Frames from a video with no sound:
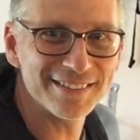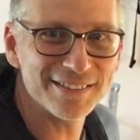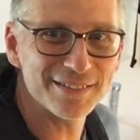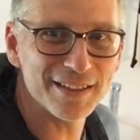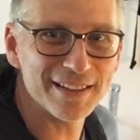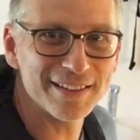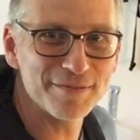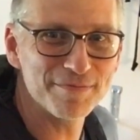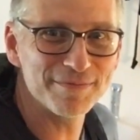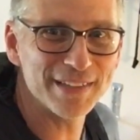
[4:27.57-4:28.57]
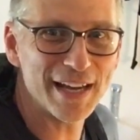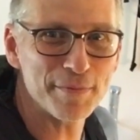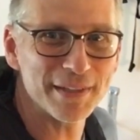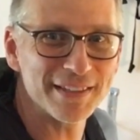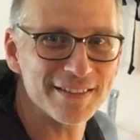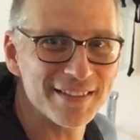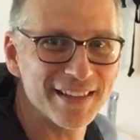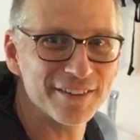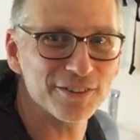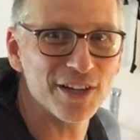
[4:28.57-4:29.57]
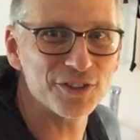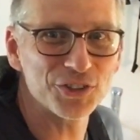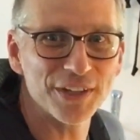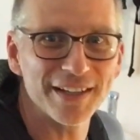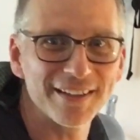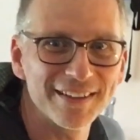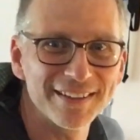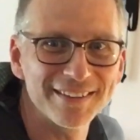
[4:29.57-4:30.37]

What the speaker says: It's time it does another long trail.